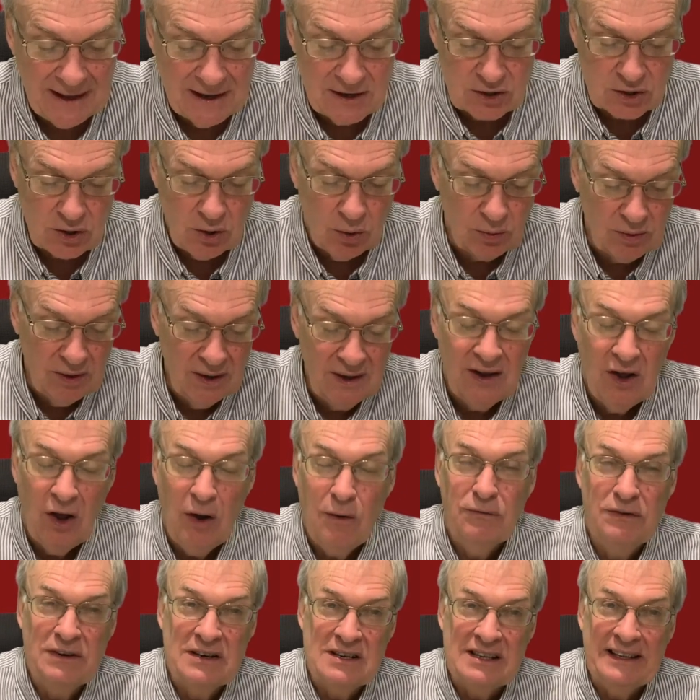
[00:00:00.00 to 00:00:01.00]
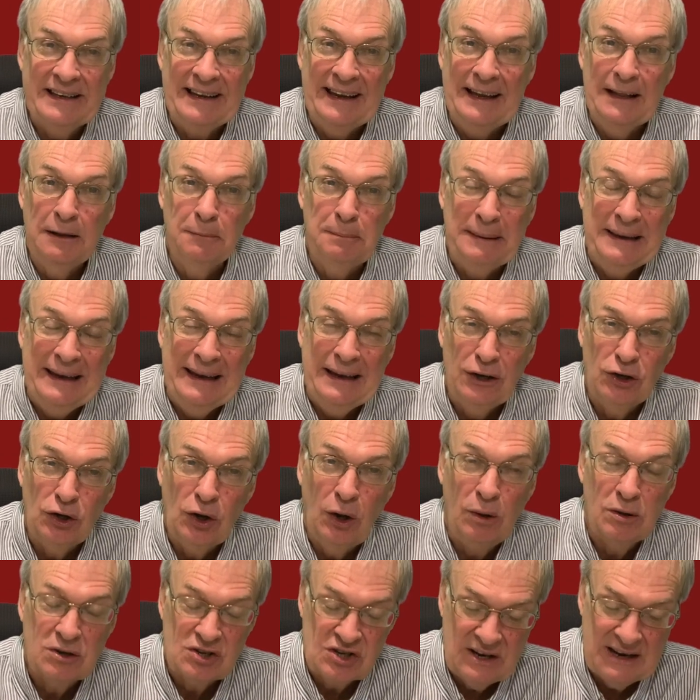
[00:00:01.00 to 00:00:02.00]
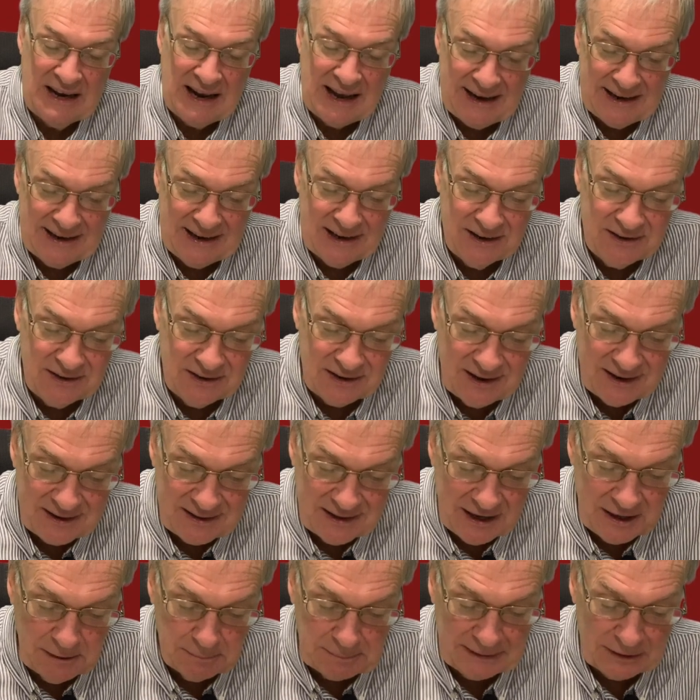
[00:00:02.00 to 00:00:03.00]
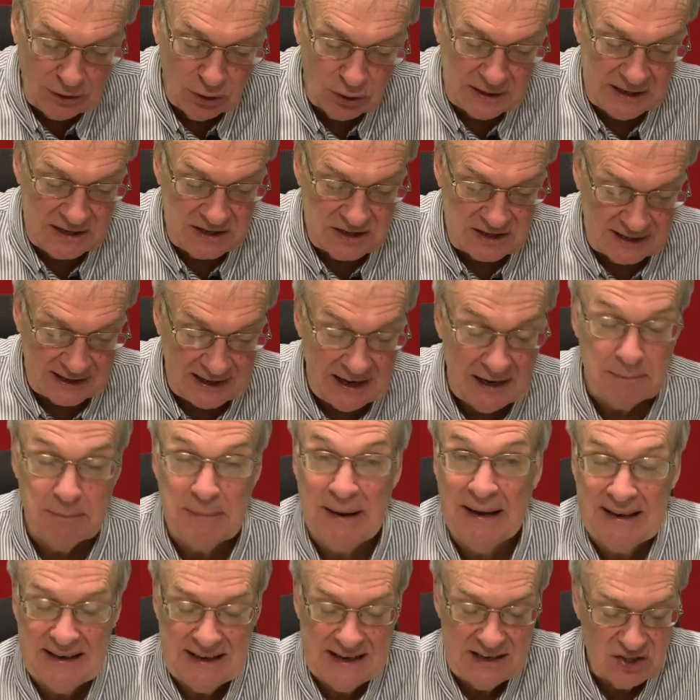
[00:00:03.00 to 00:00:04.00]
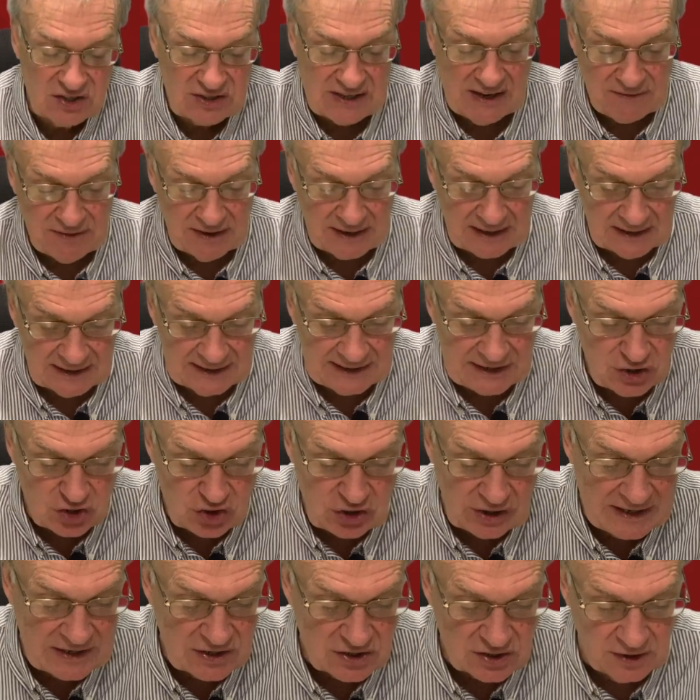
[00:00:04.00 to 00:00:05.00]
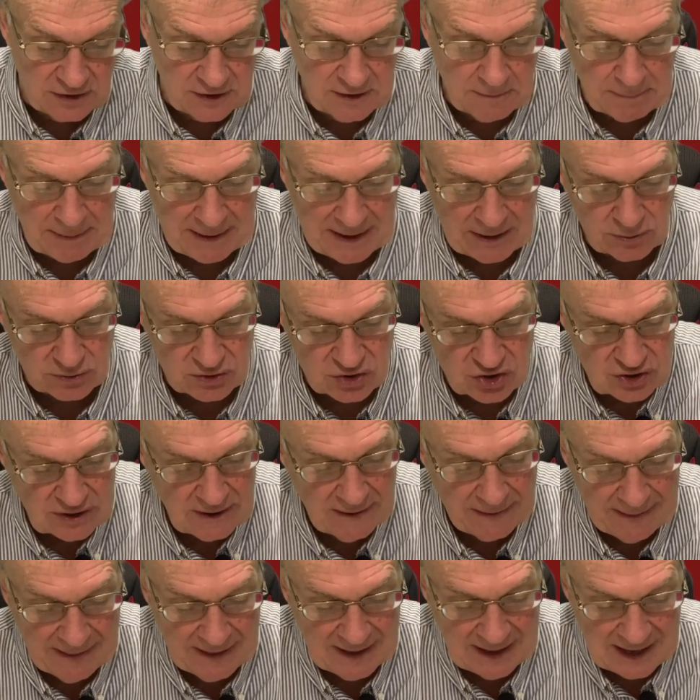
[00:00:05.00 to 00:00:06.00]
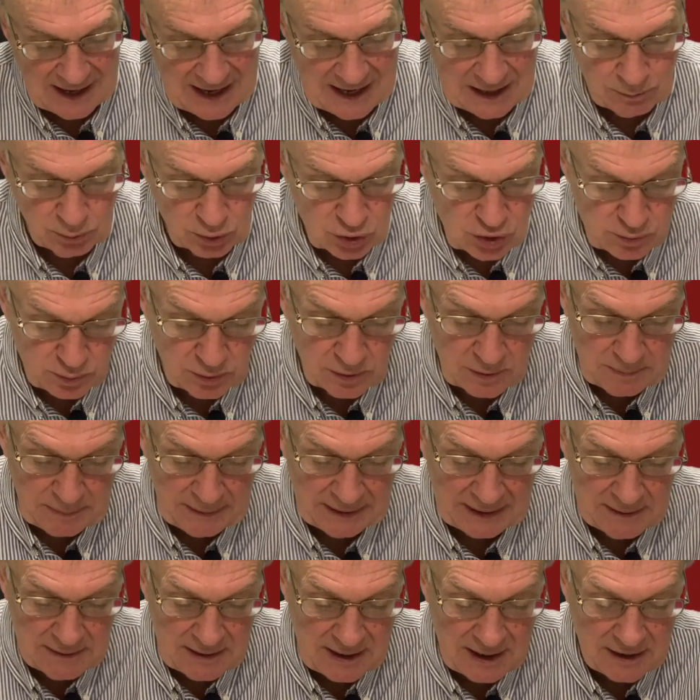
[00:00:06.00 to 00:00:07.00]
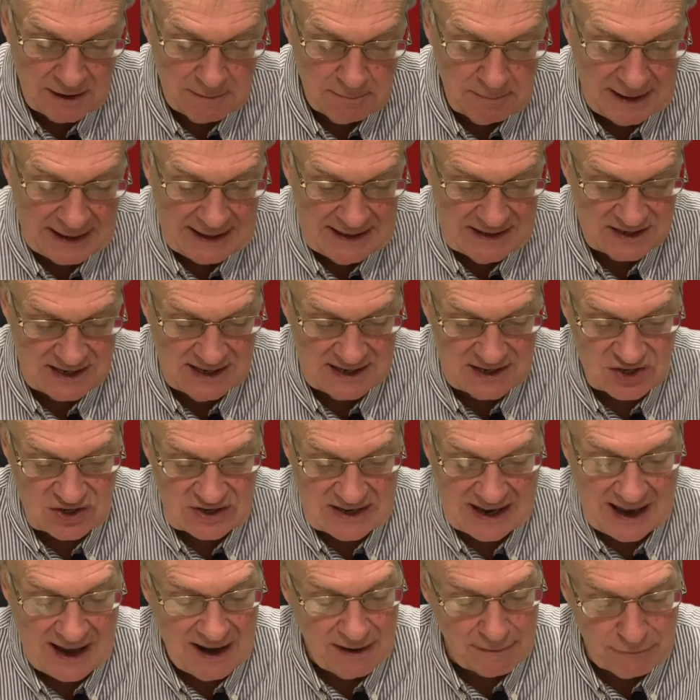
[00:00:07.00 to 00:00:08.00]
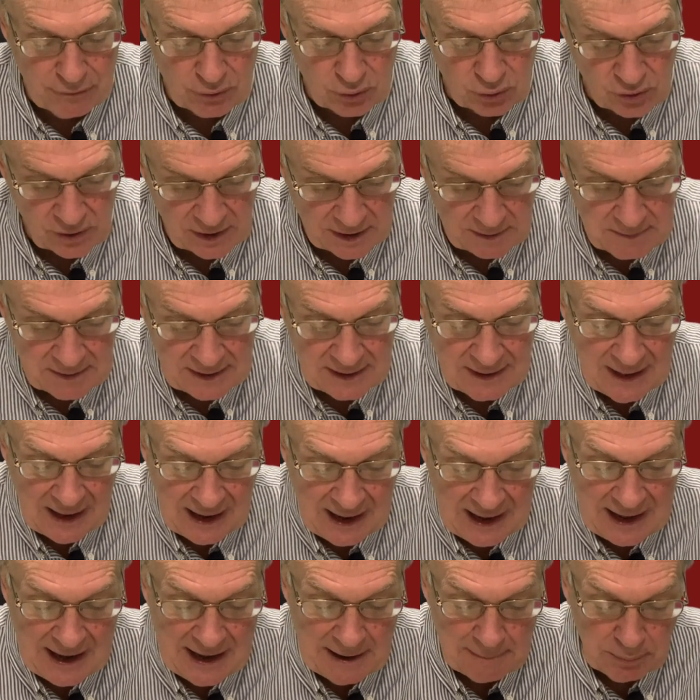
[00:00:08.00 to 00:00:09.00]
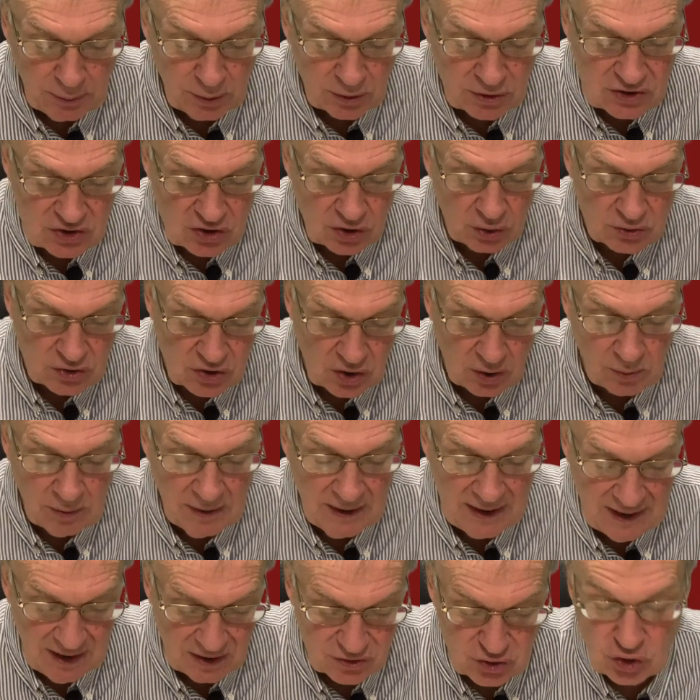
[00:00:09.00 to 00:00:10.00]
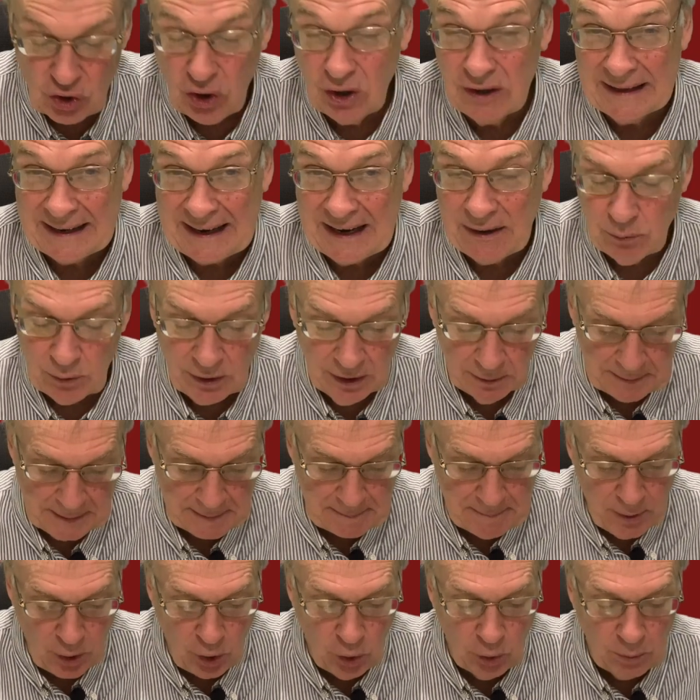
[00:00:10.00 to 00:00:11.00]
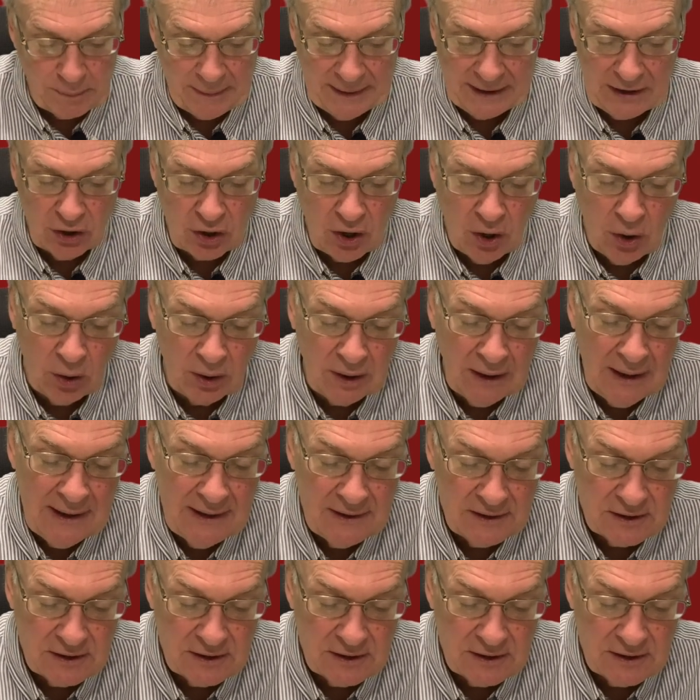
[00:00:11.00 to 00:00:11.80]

So obviously he'll be in goal tonight, and they'll be looking to make it 7 clean sheets on the bounce, which would be an amazing start for him. But surely it will be Pope in goal.